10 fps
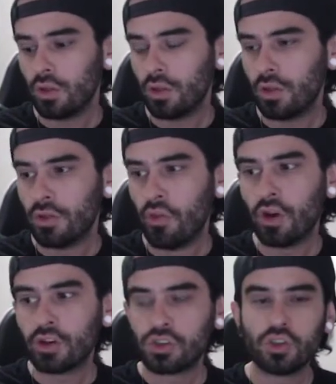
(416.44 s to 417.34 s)

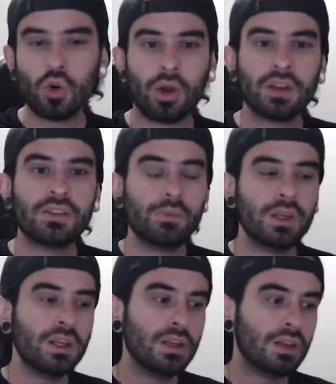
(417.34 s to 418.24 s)
there's going to
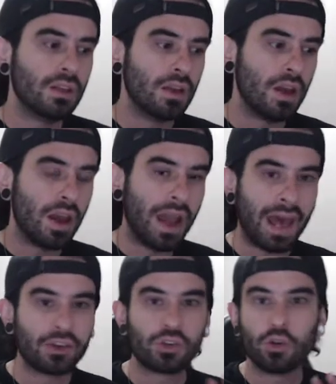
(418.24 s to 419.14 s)
be
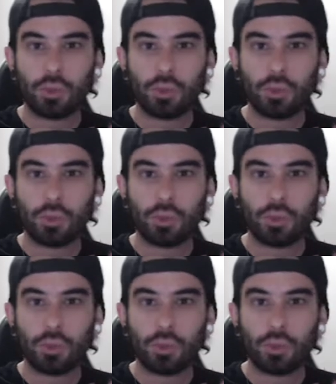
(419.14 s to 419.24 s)
natural